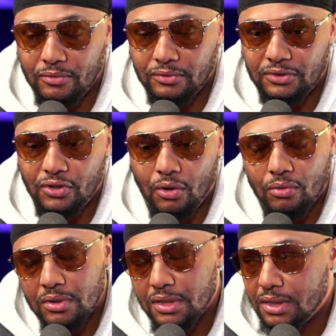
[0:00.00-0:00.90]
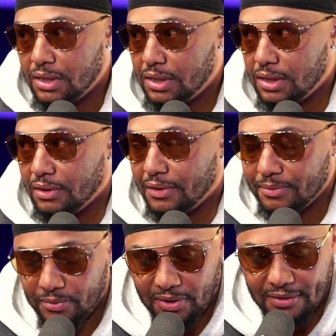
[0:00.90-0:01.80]
So, it
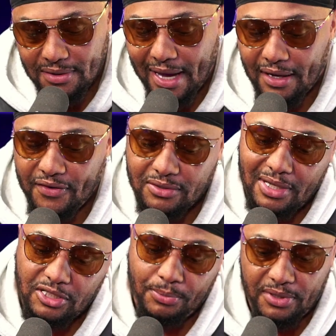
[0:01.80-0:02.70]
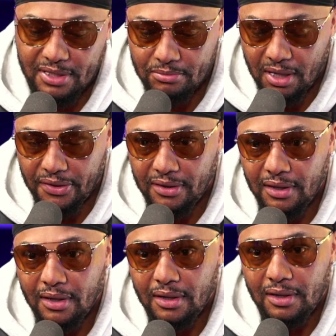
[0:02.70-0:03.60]
was lack of his relationship with his mother
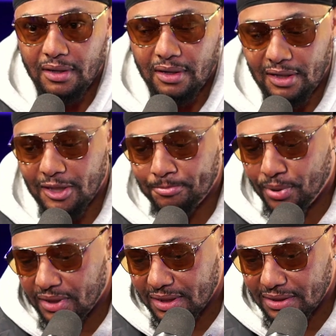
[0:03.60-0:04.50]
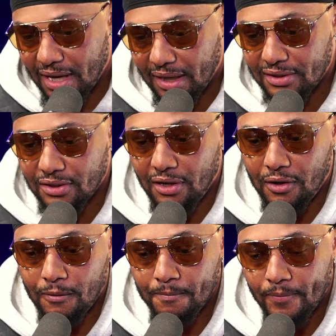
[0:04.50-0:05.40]
and putting his stock into
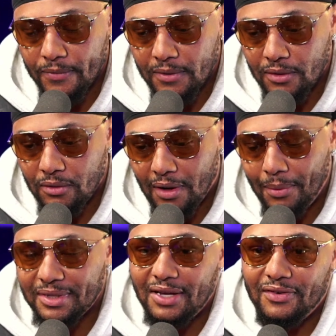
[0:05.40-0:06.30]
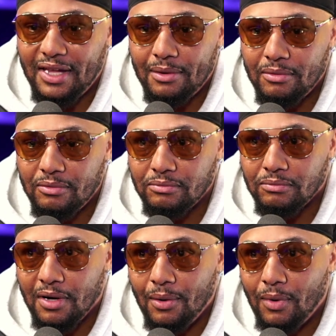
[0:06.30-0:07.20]
her. I would never let
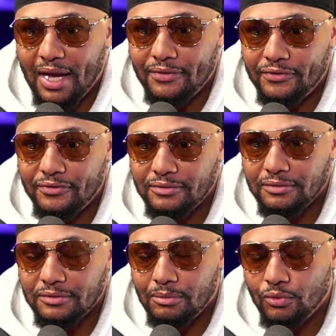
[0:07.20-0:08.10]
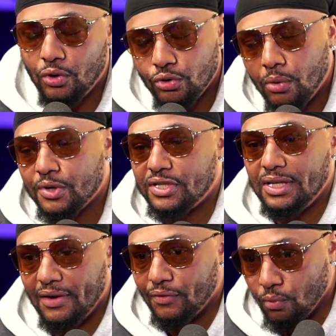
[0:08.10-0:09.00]
my wife, nor would she
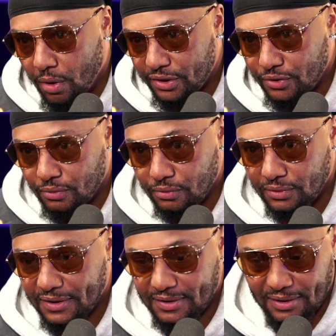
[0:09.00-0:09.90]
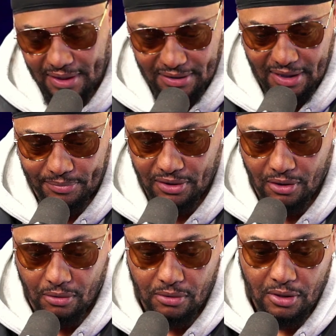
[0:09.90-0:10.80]
ever want to, just to let that be
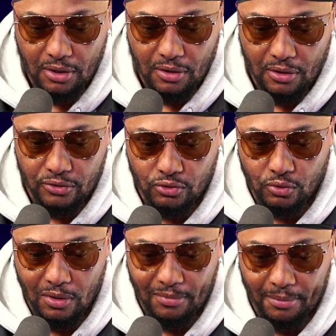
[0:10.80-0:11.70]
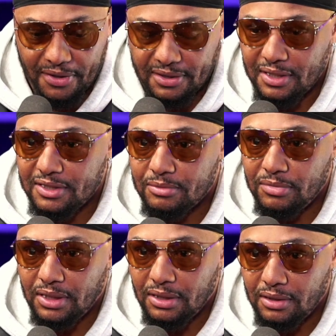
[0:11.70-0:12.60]
known, do what my mother did to
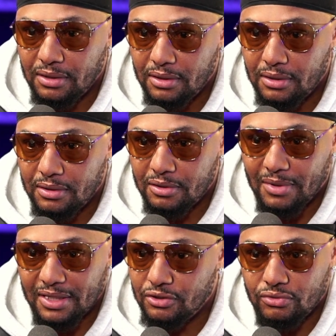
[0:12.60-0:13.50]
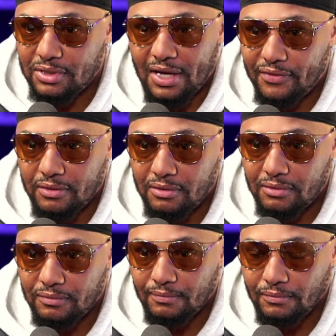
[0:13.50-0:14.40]
me, to my children. Never. Right.